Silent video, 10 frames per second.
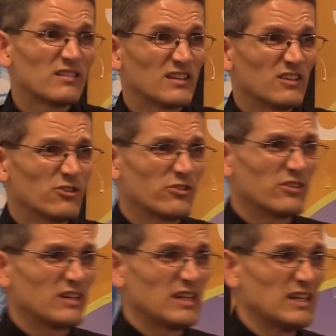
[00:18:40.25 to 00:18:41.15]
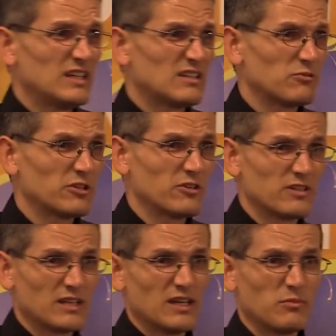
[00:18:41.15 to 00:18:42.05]
that you should eat when you're
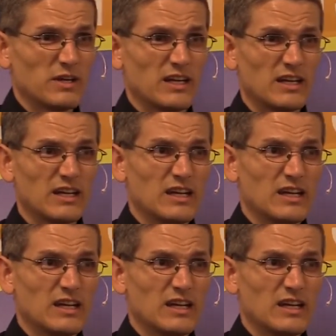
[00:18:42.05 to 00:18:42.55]
diabetic